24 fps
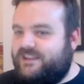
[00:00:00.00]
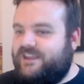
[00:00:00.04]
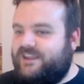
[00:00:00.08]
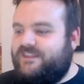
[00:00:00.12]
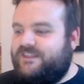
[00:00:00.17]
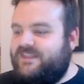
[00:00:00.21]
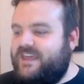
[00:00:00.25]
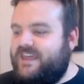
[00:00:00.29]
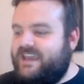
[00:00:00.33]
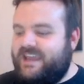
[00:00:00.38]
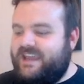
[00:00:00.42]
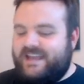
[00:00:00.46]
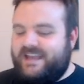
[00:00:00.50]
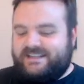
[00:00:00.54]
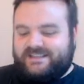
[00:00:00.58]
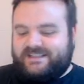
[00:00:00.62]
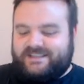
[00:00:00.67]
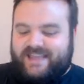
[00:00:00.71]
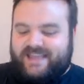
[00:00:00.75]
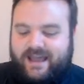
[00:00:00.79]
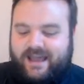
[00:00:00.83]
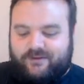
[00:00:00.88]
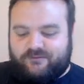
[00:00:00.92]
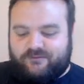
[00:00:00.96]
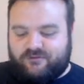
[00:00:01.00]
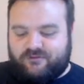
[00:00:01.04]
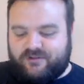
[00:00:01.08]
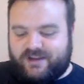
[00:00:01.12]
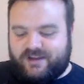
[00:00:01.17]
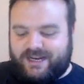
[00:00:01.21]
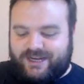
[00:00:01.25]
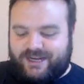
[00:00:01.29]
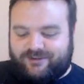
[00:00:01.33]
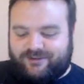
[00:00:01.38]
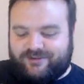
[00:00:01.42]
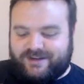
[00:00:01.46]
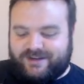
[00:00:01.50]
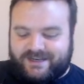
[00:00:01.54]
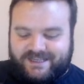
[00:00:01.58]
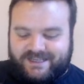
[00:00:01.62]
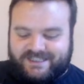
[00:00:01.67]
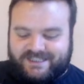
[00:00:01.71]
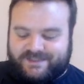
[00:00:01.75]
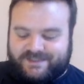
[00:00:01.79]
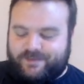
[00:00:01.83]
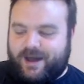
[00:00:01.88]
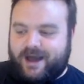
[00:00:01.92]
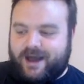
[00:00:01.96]
the thing is is that really really
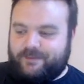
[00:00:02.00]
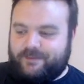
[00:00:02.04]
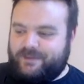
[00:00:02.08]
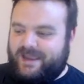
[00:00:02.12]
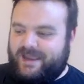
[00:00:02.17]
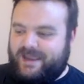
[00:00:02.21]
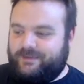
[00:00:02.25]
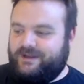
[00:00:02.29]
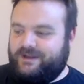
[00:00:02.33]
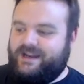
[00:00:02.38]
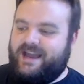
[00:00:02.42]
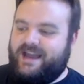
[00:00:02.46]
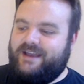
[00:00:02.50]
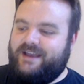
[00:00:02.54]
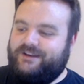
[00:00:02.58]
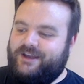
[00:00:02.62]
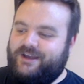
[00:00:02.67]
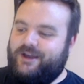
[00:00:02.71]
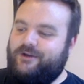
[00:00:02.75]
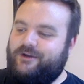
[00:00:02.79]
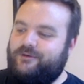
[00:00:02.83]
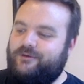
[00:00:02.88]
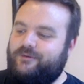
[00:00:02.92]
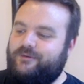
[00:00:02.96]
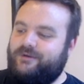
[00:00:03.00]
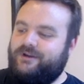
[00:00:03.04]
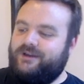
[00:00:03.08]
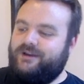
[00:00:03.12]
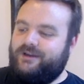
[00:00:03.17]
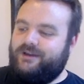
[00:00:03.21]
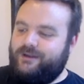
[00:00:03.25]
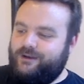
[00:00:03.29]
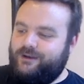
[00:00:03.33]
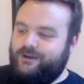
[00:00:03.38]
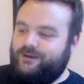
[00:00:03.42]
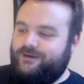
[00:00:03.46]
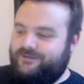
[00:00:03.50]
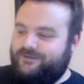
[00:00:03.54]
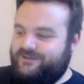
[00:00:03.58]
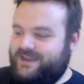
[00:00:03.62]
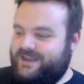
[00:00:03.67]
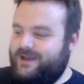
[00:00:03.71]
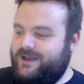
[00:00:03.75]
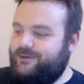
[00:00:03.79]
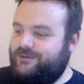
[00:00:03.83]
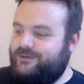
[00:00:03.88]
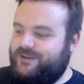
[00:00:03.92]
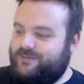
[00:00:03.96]
smart people i know love
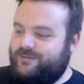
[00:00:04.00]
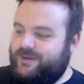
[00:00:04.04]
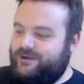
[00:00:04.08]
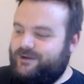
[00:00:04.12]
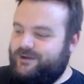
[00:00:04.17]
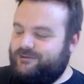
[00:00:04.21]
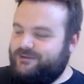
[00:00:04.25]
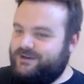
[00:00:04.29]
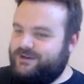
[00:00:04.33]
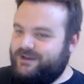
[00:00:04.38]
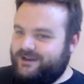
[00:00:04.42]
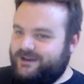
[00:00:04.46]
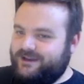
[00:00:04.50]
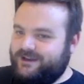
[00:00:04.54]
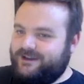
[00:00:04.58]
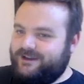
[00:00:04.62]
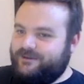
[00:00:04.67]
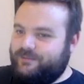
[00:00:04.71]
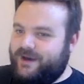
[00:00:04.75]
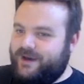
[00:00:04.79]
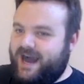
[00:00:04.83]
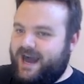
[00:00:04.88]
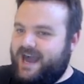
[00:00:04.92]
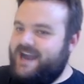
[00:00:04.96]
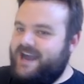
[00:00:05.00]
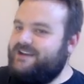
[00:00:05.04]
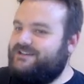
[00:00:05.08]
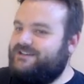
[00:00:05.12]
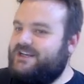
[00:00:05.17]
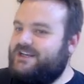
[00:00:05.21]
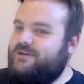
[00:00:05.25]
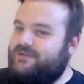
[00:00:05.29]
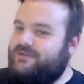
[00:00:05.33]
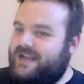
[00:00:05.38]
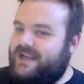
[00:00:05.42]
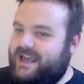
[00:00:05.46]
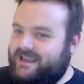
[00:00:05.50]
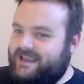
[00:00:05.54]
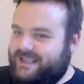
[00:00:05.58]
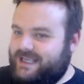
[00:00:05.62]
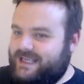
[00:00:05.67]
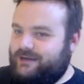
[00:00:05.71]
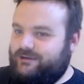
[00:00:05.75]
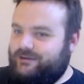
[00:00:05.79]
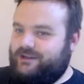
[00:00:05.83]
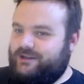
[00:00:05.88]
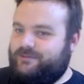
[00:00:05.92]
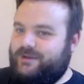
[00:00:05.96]
kill the moon but i don't like
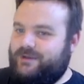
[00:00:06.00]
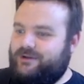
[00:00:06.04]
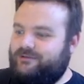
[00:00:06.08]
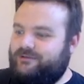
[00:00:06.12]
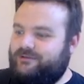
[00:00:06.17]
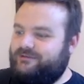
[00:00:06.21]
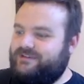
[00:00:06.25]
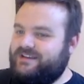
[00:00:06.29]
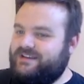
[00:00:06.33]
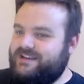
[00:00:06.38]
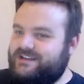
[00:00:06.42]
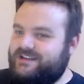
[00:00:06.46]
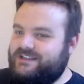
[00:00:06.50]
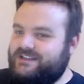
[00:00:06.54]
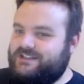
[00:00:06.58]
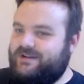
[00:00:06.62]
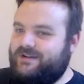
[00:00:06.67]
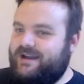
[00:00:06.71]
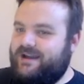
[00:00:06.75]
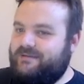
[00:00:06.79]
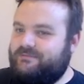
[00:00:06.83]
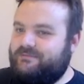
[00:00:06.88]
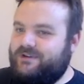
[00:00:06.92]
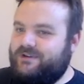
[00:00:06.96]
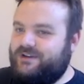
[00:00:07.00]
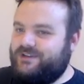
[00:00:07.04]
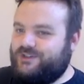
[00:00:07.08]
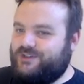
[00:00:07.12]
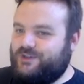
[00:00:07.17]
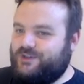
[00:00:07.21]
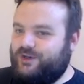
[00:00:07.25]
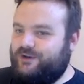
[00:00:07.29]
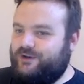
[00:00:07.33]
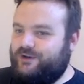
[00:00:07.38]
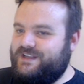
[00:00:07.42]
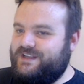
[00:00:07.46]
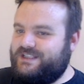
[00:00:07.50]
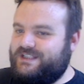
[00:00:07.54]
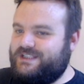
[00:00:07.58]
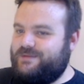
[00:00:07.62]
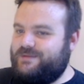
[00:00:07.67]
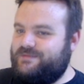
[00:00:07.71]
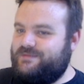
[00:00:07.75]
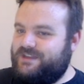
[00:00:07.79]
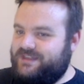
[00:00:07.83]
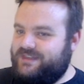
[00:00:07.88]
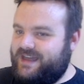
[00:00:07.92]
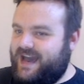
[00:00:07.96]
kill the moon so I'm not sure if it's
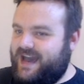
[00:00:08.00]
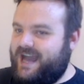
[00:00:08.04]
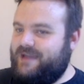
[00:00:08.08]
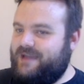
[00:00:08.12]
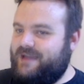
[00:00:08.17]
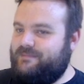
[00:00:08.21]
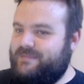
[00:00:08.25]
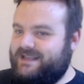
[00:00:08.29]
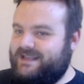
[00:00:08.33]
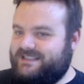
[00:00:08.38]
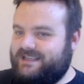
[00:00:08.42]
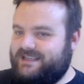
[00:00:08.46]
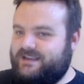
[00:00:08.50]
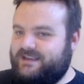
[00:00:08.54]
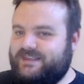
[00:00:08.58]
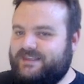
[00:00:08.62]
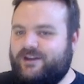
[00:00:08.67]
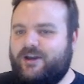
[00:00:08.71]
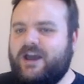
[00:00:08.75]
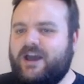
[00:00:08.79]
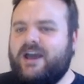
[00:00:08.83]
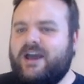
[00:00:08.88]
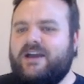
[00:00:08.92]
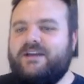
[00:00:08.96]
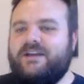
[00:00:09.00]
something that I'm missing. There,